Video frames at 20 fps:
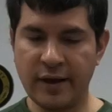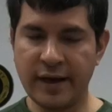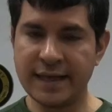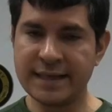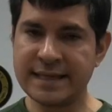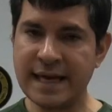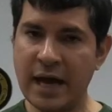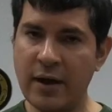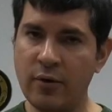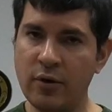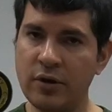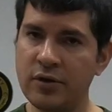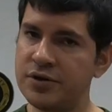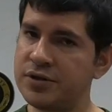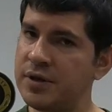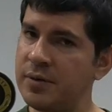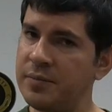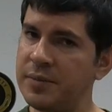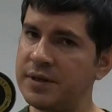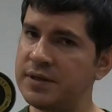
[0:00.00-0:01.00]
in a towel or
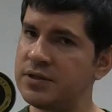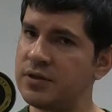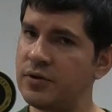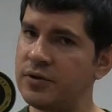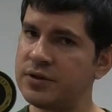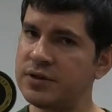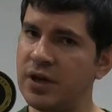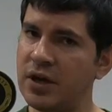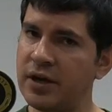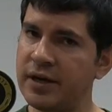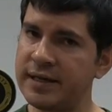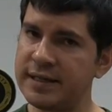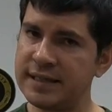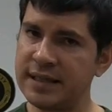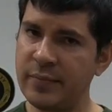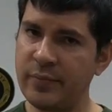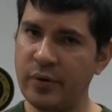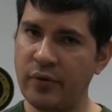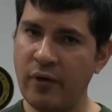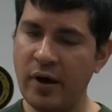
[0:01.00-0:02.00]
something so it's not going to
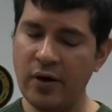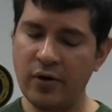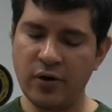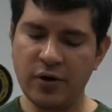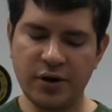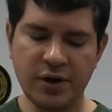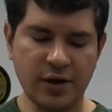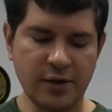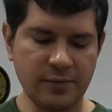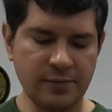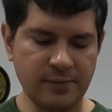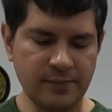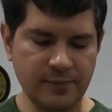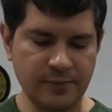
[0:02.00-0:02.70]
slip around on you.